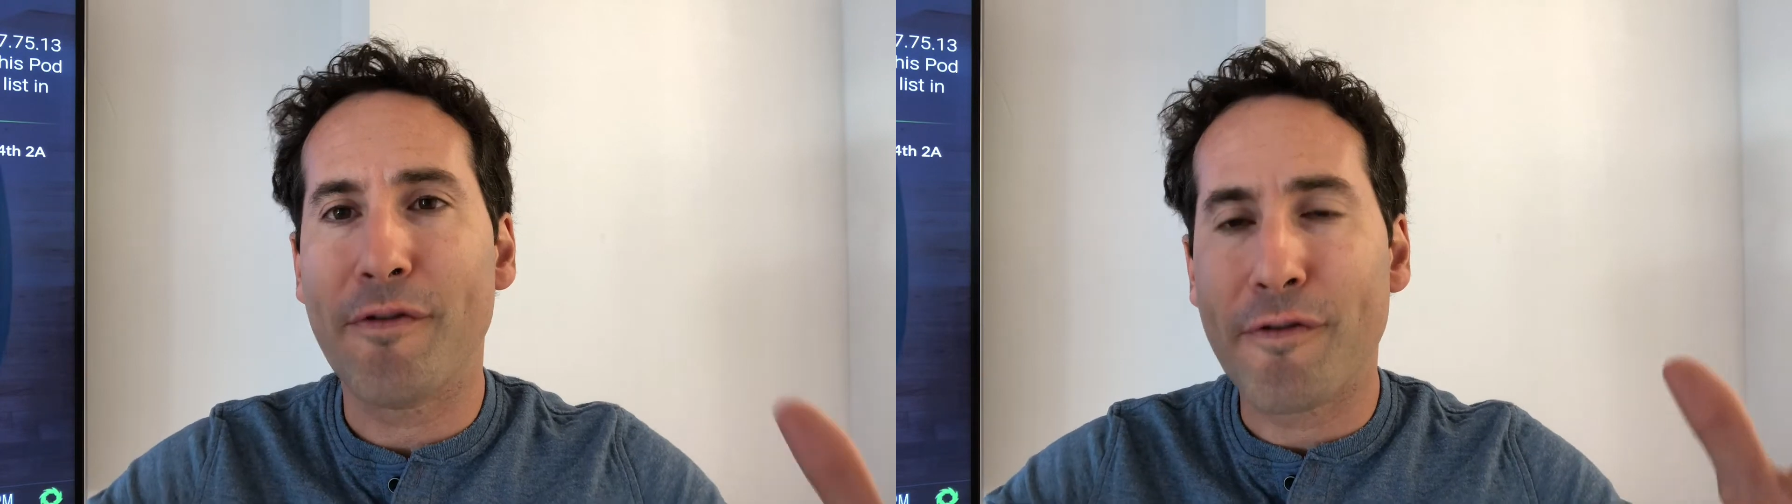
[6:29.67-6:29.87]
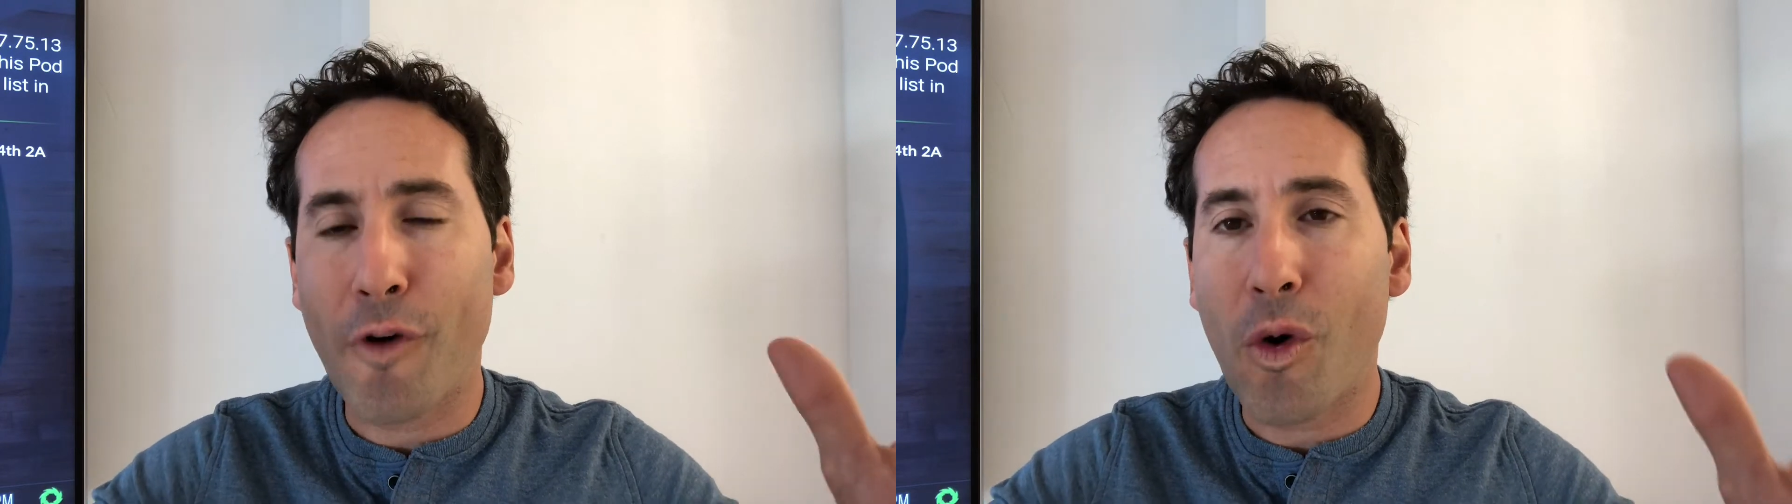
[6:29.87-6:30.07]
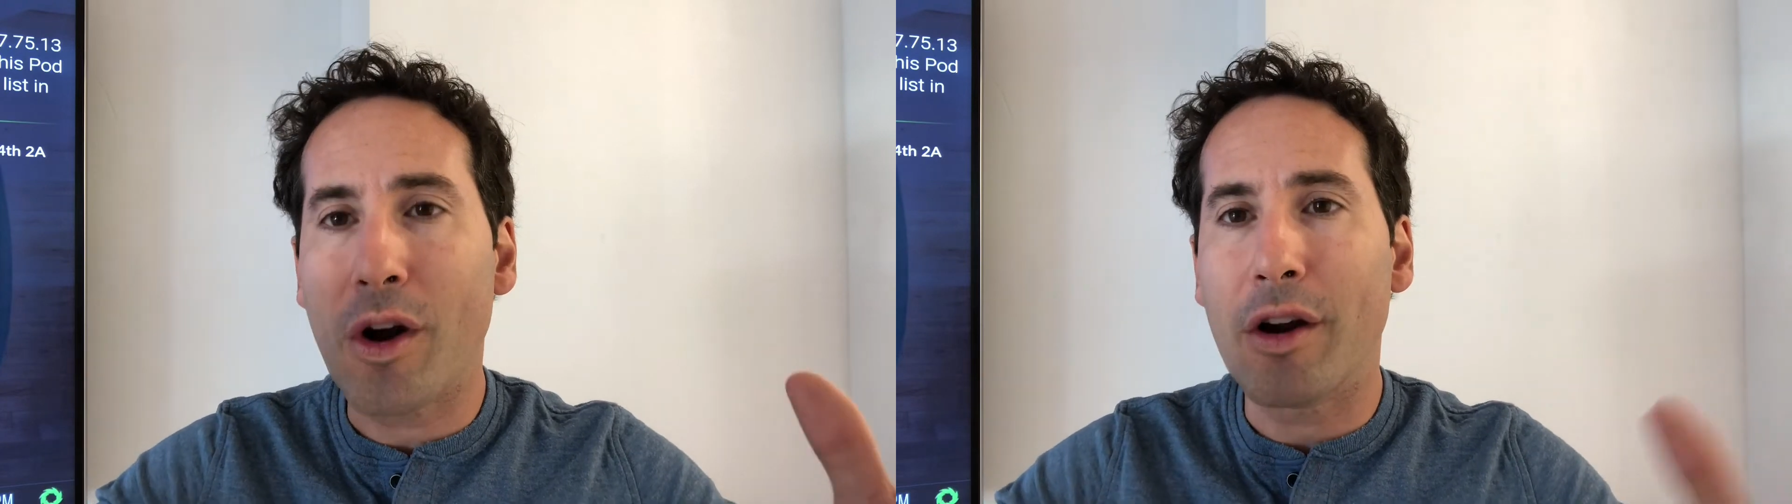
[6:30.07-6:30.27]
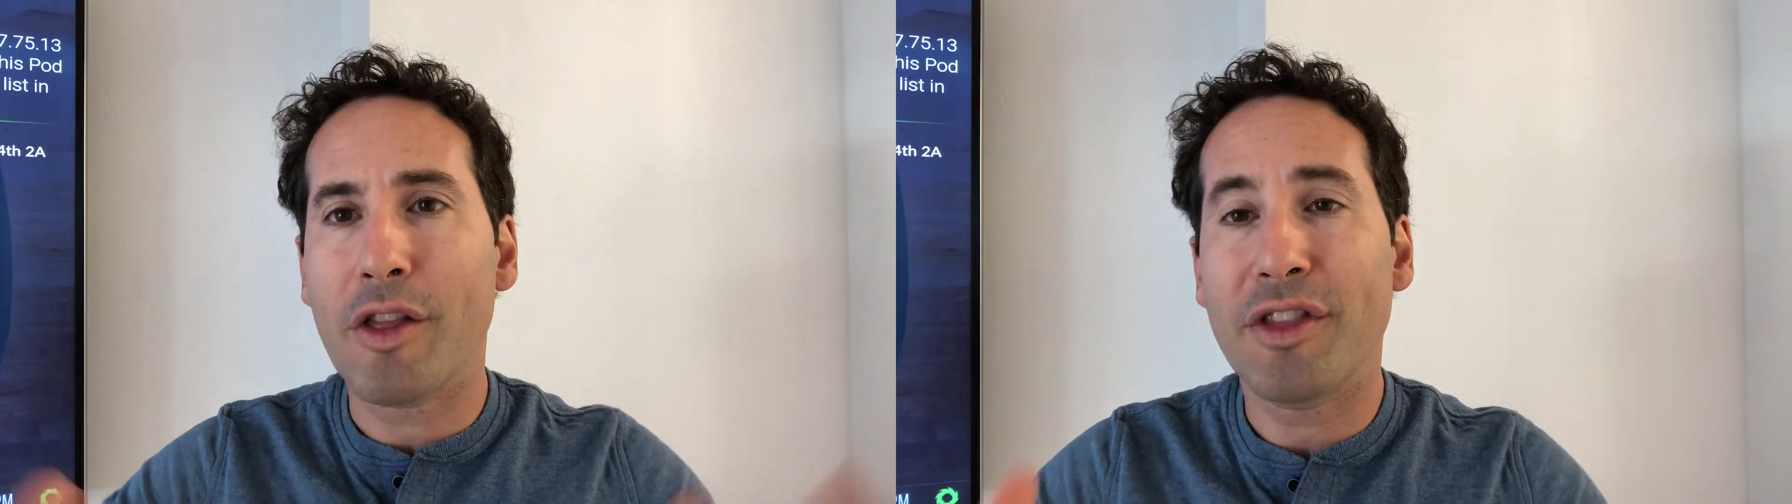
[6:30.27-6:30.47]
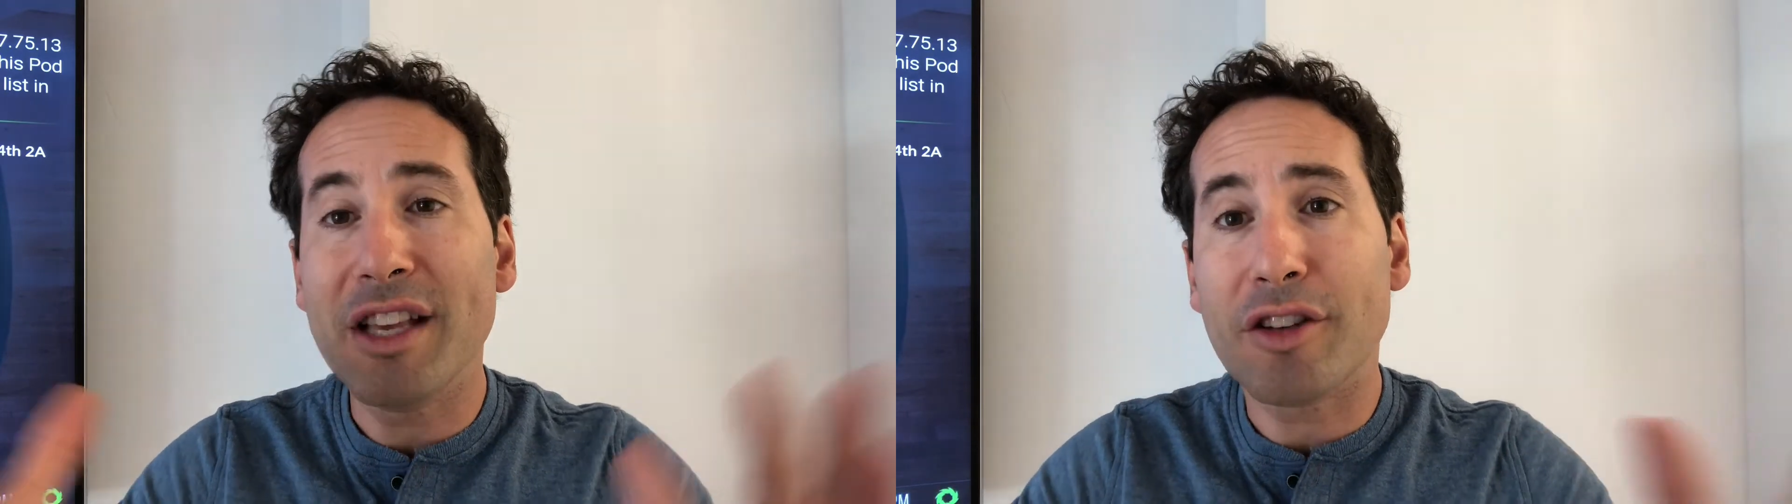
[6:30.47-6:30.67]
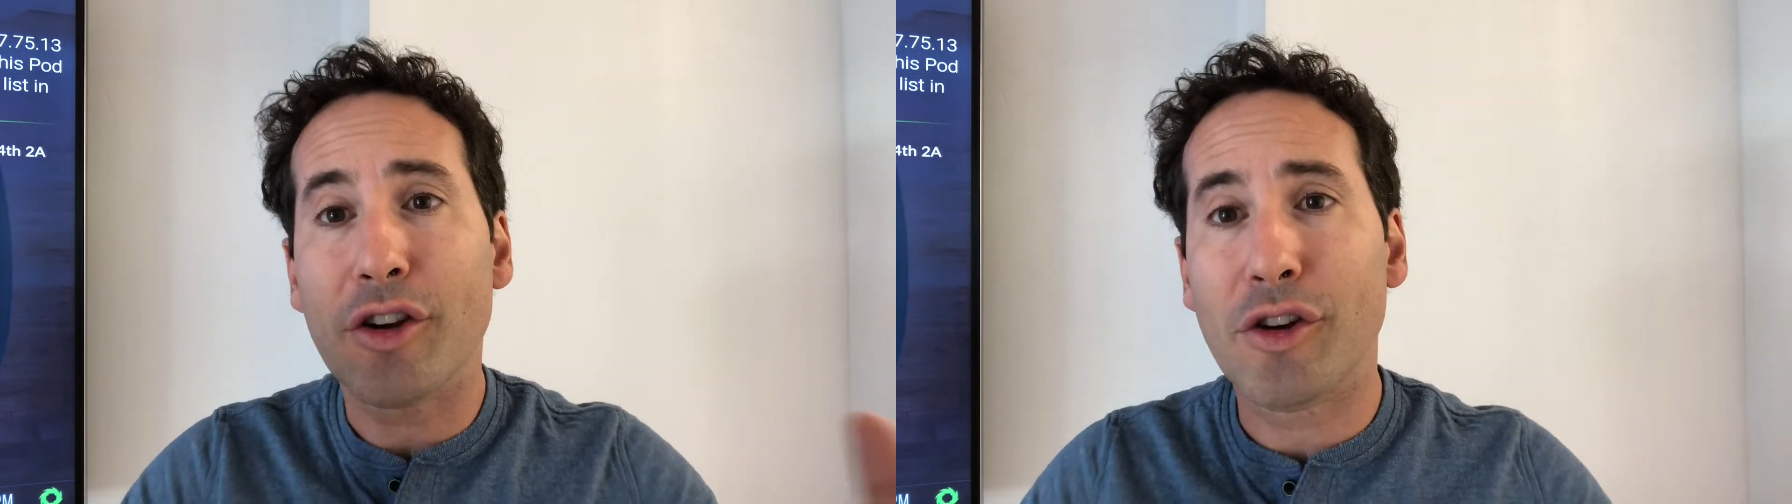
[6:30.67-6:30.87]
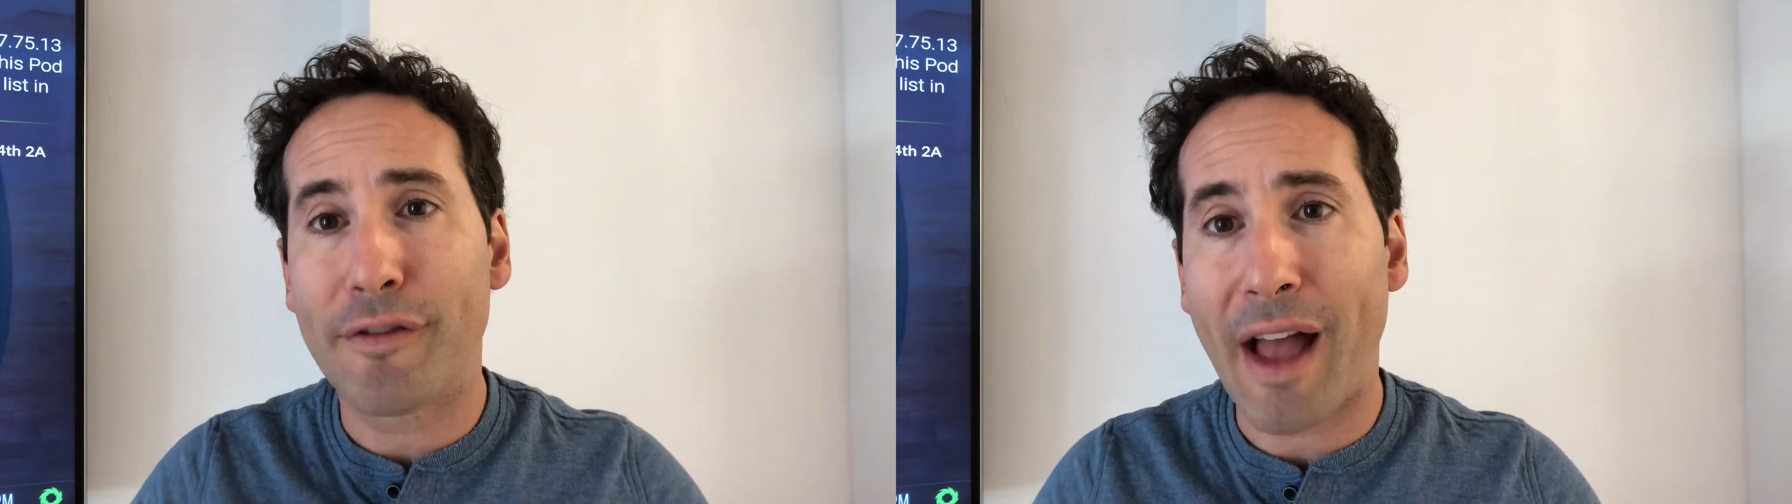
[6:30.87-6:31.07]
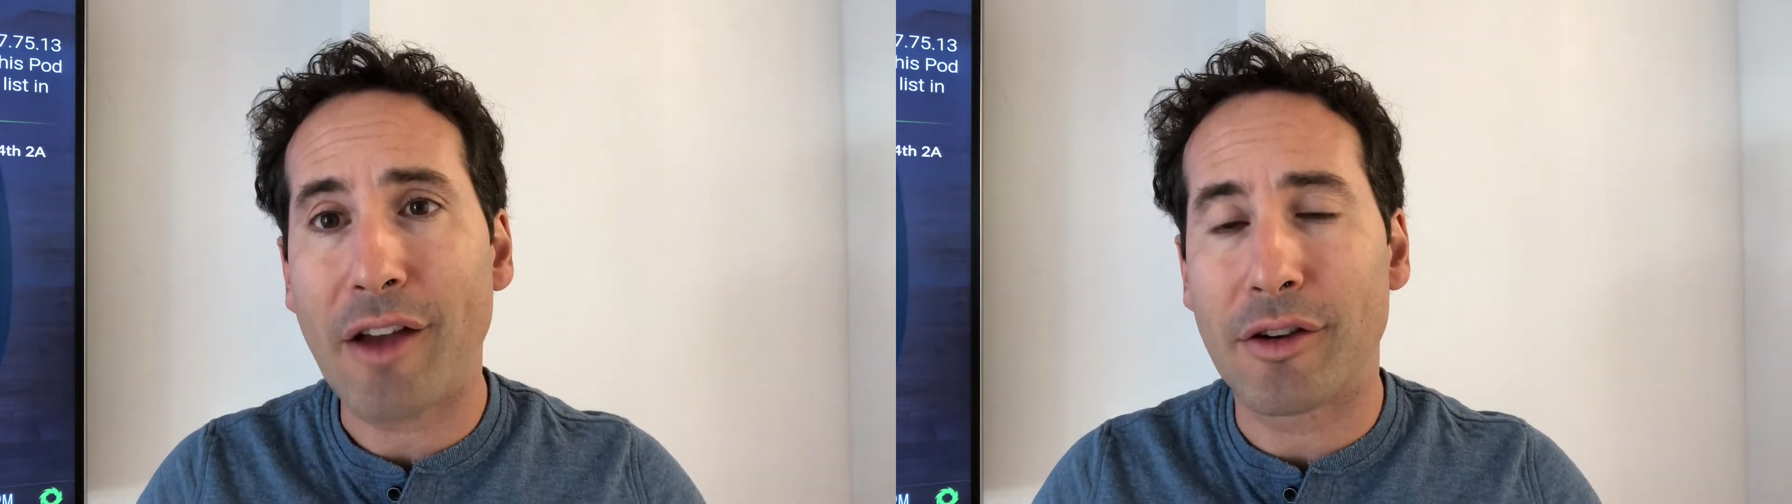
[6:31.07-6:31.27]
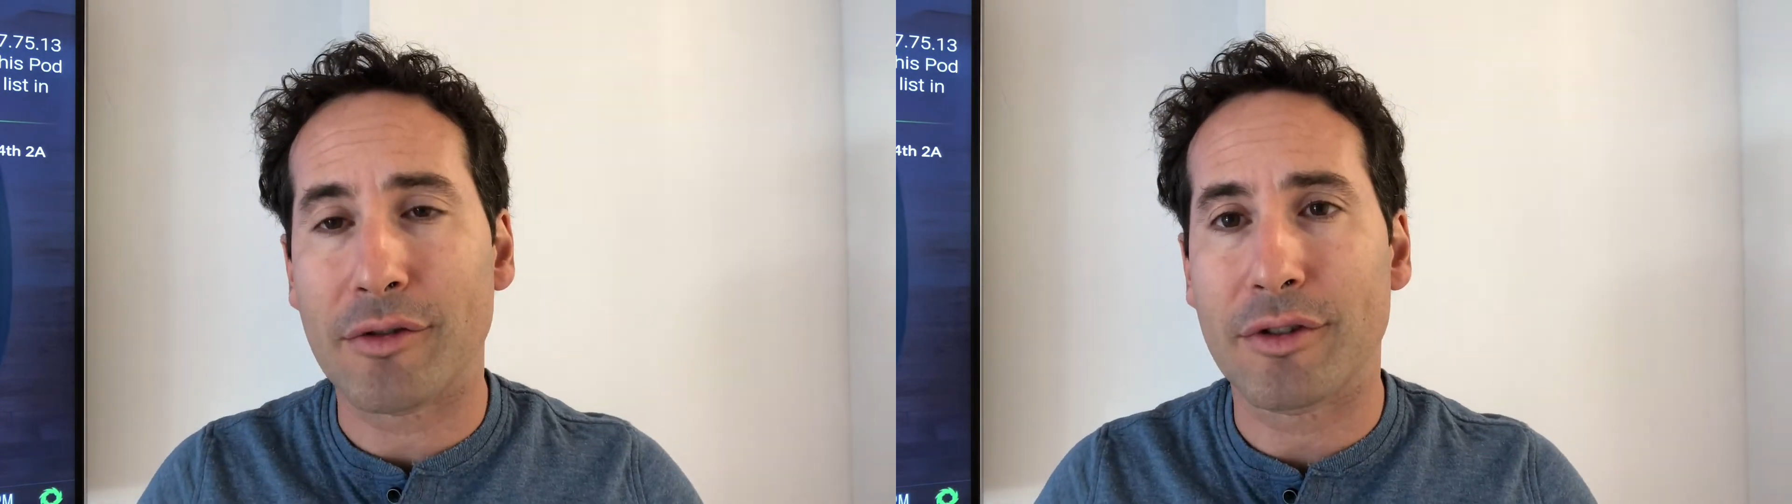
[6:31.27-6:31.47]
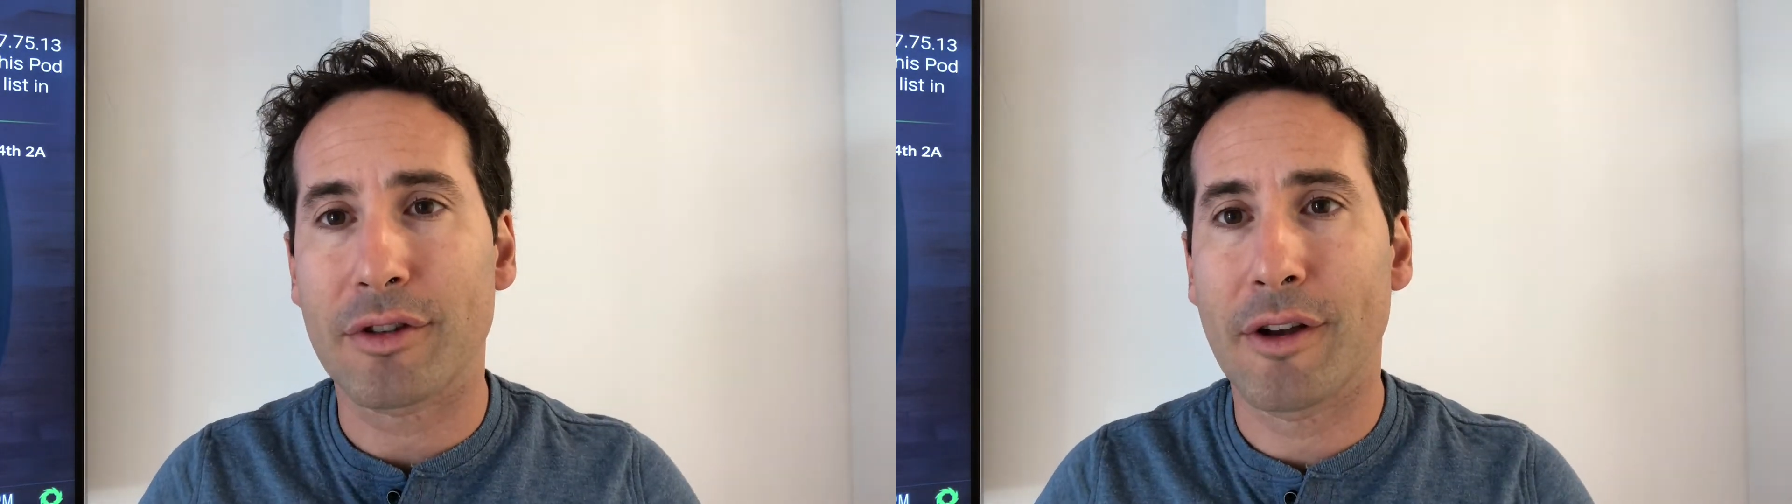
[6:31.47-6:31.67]
for, these are your
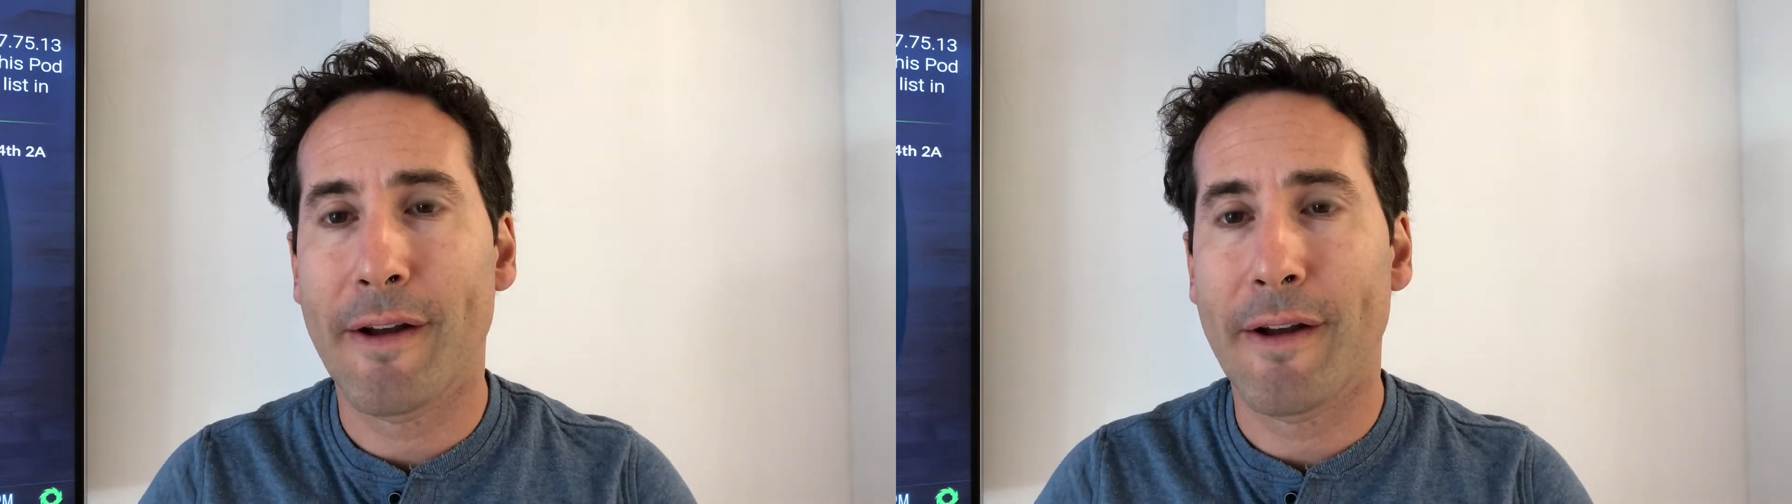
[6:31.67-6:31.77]
values.